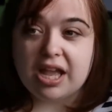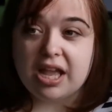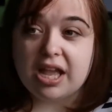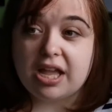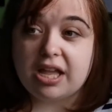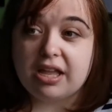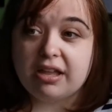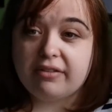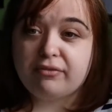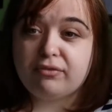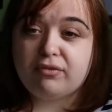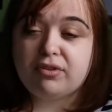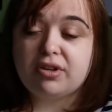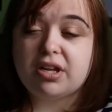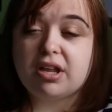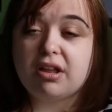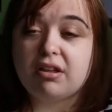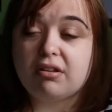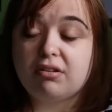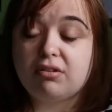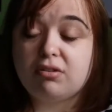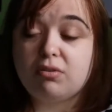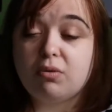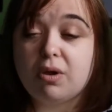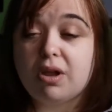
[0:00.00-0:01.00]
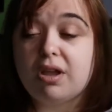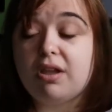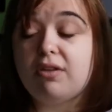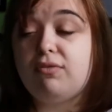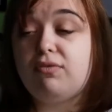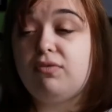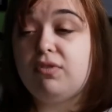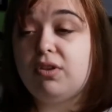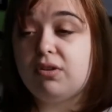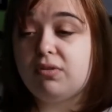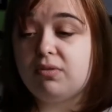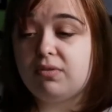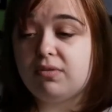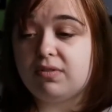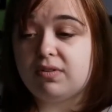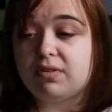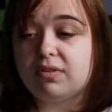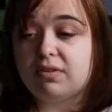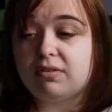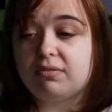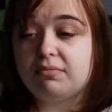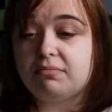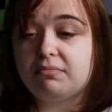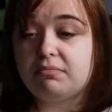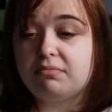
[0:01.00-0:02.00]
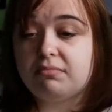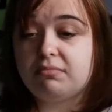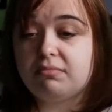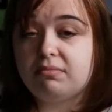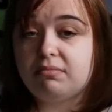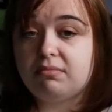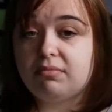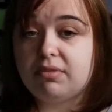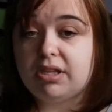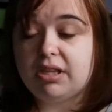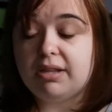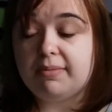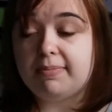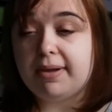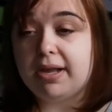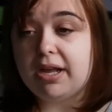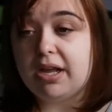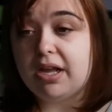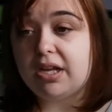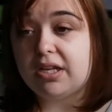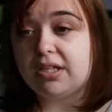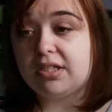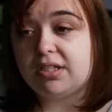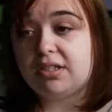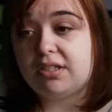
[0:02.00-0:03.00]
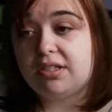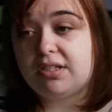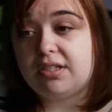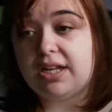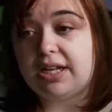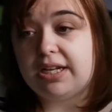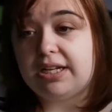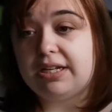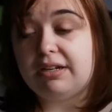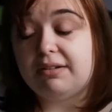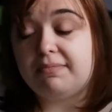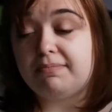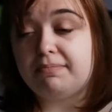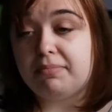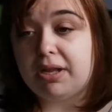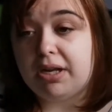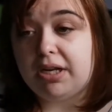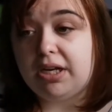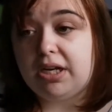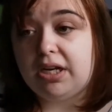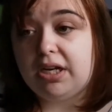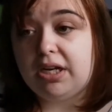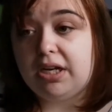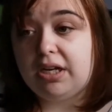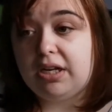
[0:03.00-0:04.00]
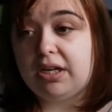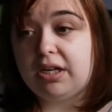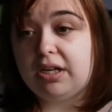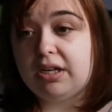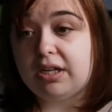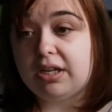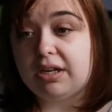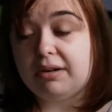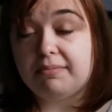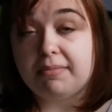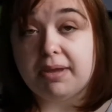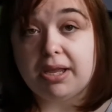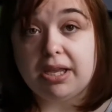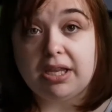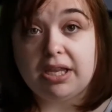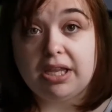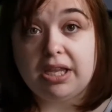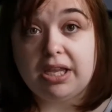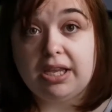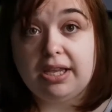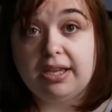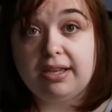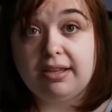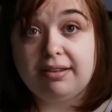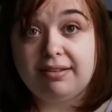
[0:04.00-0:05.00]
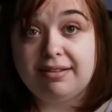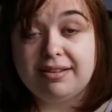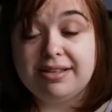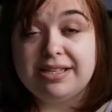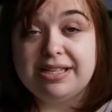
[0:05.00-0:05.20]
I've done quite a few of them in the past. I did a bunny and a monkey.